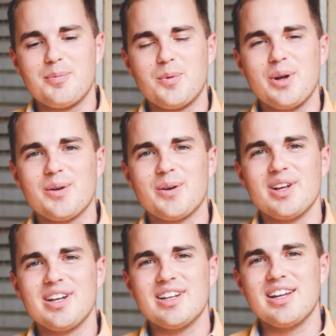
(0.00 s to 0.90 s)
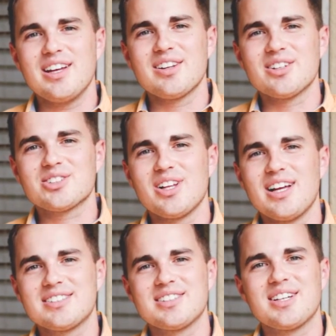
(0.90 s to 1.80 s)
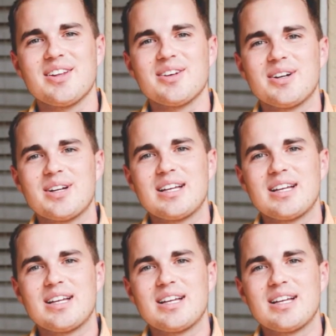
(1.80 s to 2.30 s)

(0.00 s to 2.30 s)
We were in an English class together.